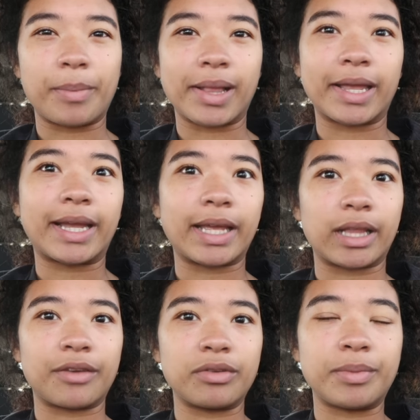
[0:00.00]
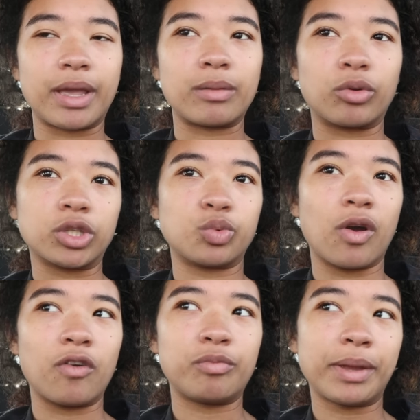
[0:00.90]
up at like 11 p.m. or
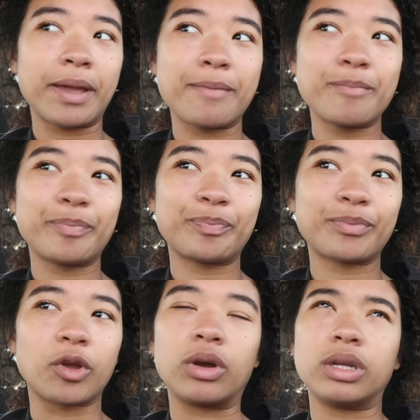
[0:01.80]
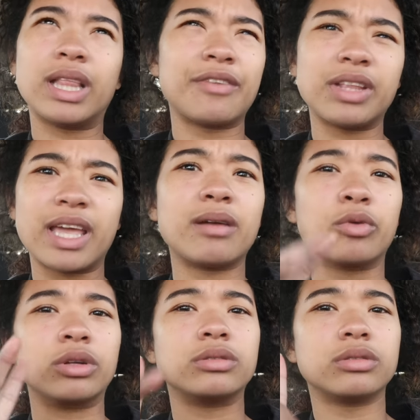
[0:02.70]
12 p.m. or 11
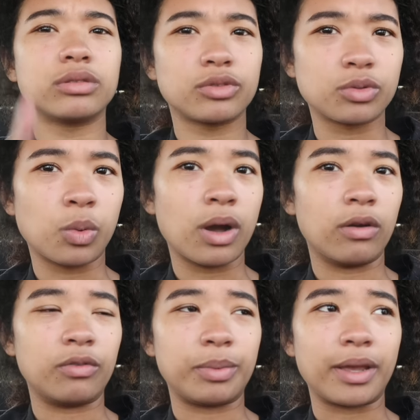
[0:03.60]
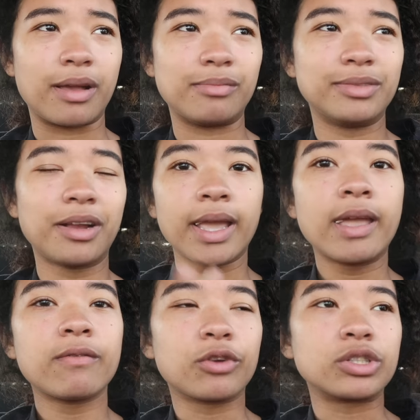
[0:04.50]
a.m. or 12 p.m.
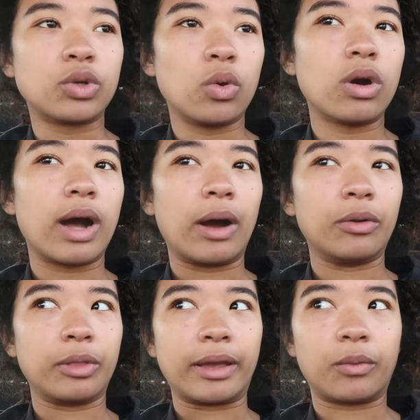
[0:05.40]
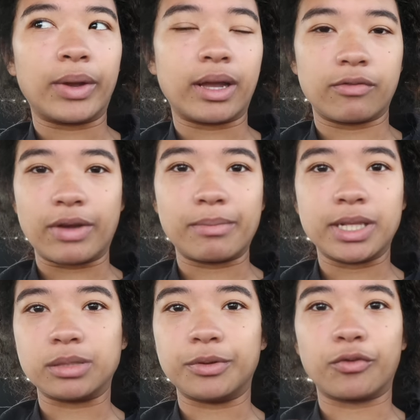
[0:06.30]
And for school, I would like wake up five
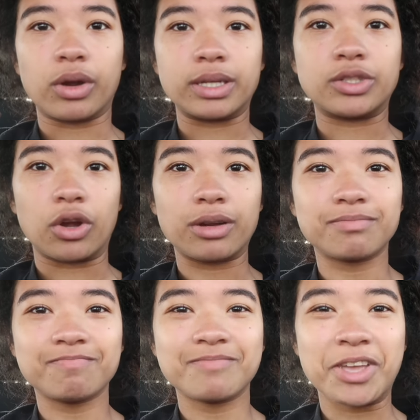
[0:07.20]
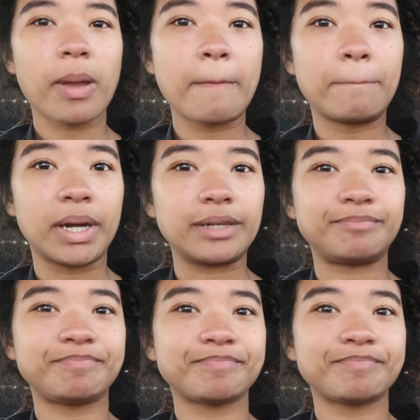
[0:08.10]
minutes before I start. But